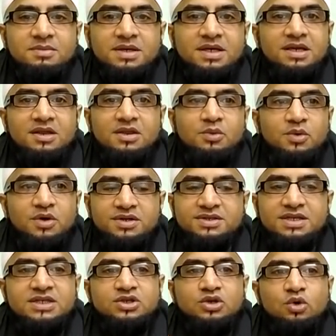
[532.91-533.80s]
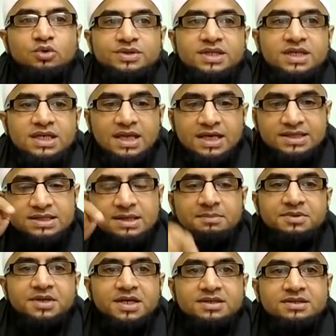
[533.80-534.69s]
In other words, there's no deen
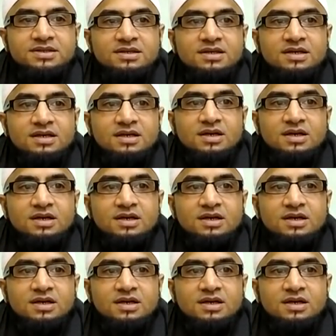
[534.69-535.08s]
except this.